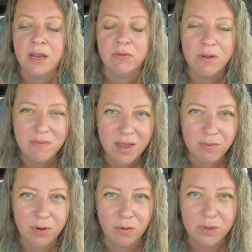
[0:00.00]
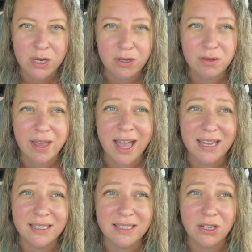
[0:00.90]
Remember, when you do that,
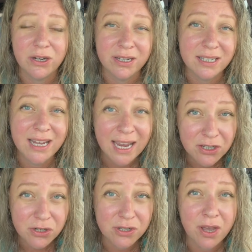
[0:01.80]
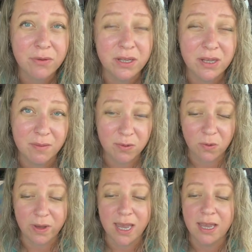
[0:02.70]
it's you're in a danger zone at that
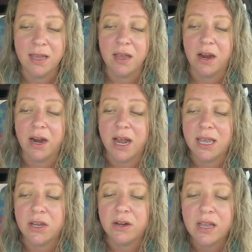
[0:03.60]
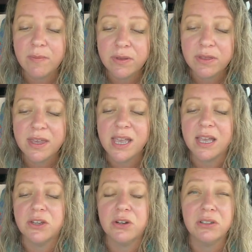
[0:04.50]
point. All right, your
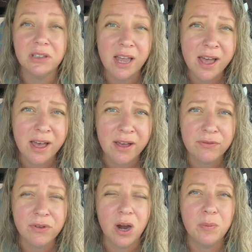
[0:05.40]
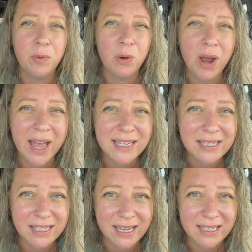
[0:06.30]
empathy and your love are
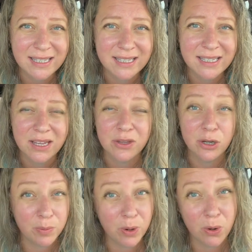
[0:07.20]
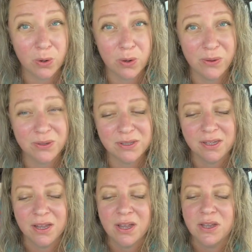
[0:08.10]
priceless. They're
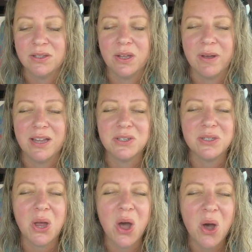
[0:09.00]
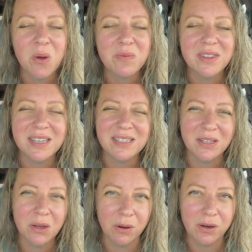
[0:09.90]
pearls. So I just hope that this
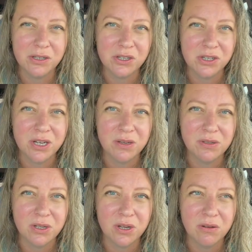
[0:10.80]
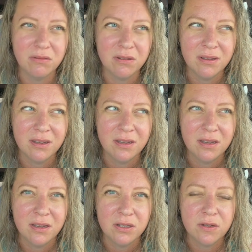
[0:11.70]
encourages you to
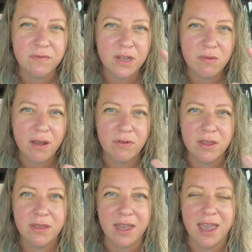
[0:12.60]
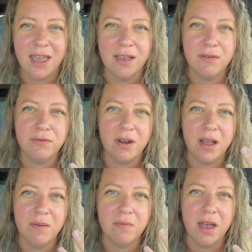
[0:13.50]
to view everything
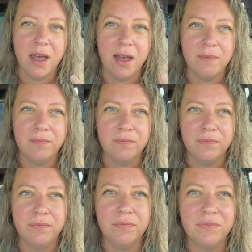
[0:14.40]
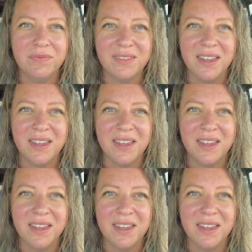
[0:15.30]
from um,